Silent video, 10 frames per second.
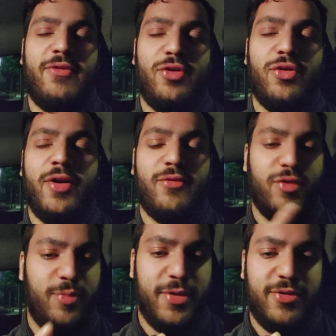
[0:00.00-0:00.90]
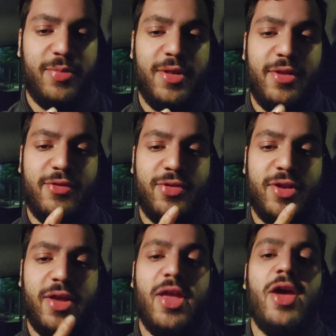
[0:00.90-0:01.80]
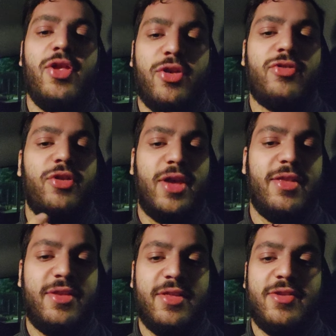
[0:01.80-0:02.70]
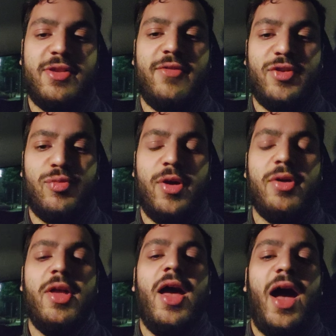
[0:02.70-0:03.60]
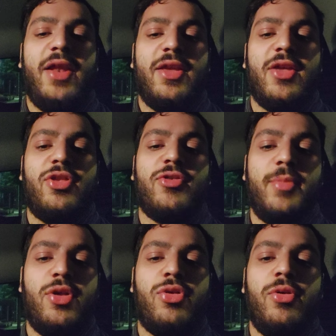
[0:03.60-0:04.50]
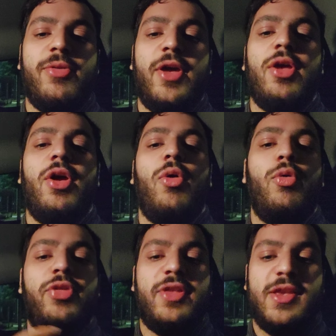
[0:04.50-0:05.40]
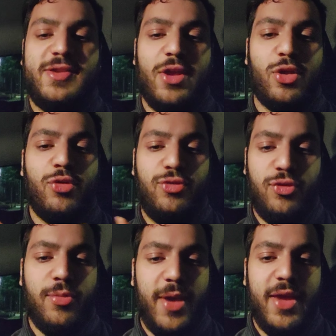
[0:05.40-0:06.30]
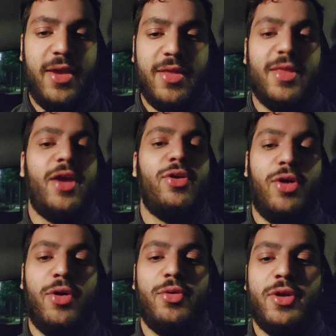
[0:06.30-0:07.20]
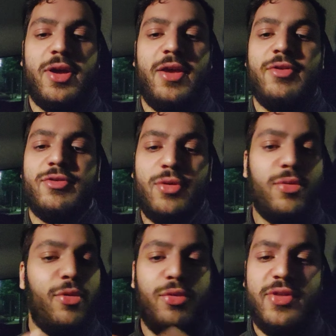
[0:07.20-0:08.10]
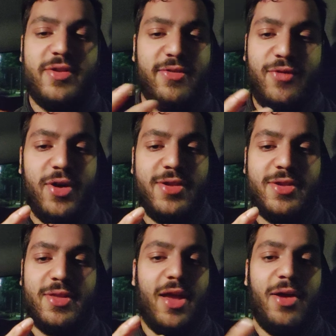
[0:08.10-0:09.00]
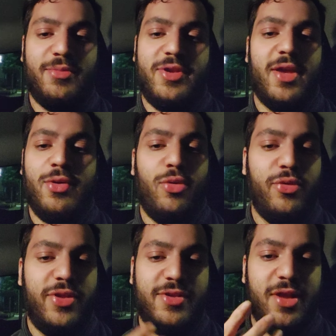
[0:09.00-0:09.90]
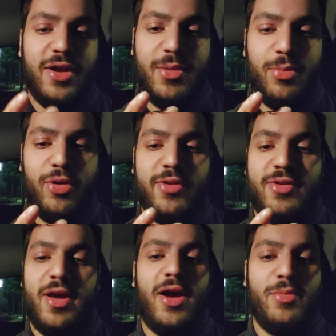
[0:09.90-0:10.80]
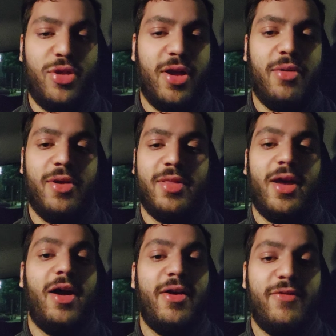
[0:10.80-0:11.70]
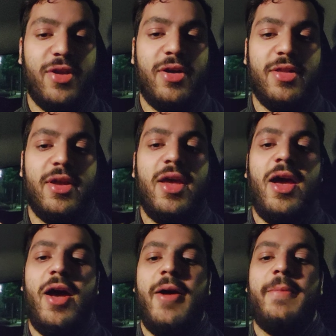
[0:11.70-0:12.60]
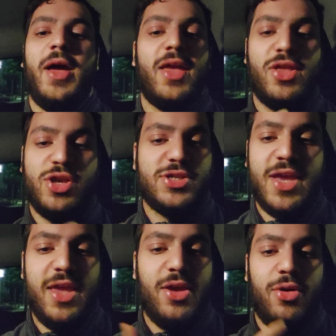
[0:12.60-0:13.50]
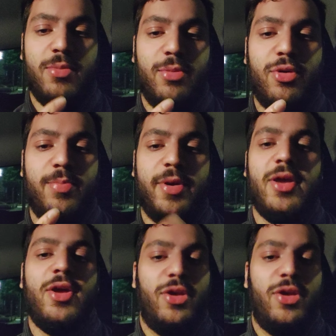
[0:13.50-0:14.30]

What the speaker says: If you do have responsibilities on the line, just look into this stuff as well. And again, just make sure that all the decisions you make, they're your own, okay? So all this advice that I'm saying, or all these learning points that I'm sharing that I've learned, again, just take it on board, but,